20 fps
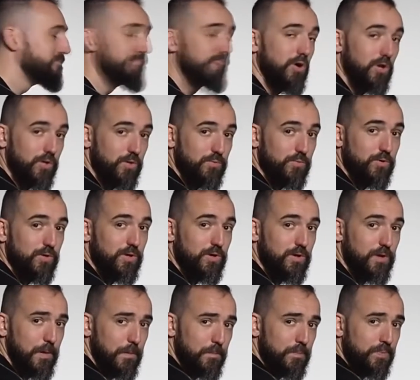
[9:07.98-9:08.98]
and volume on
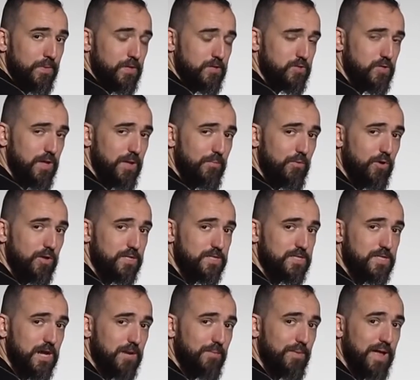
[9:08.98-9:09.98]
her. So I'm going to
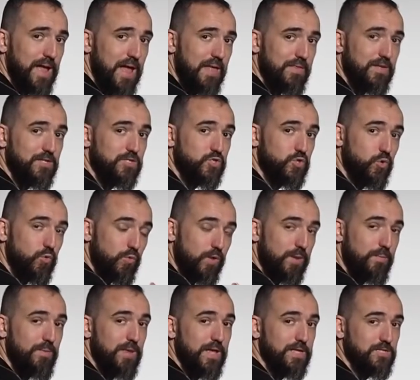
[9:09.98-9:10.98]
start by adding 2
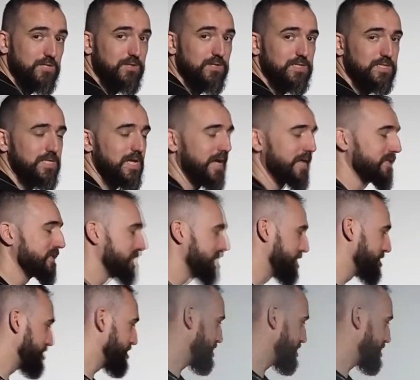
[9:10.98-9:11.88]
rim lights on the sides.